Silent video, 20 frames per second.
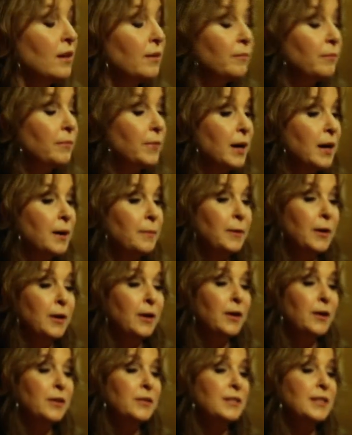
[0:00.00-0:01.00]
We're here to
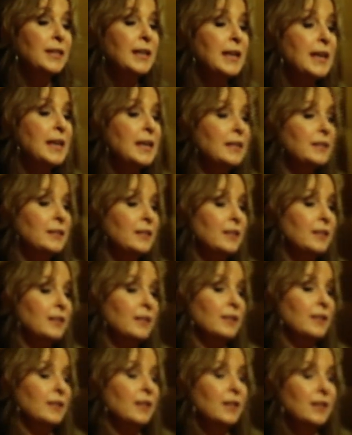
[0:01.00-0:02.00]
see
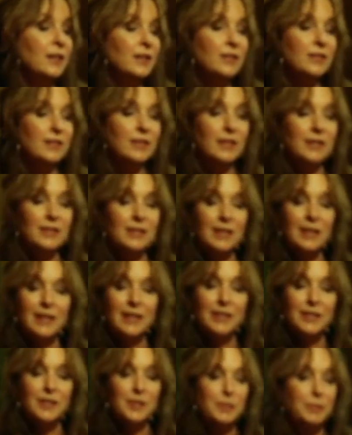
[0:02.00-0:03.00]
Grammy-nominated country singer
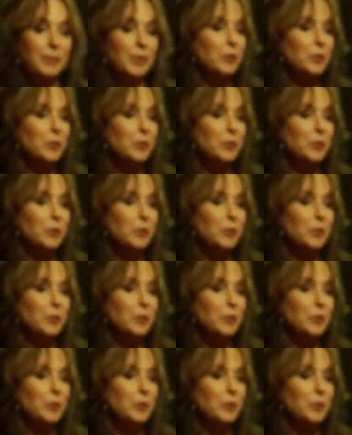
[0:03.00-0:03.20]
Gretchen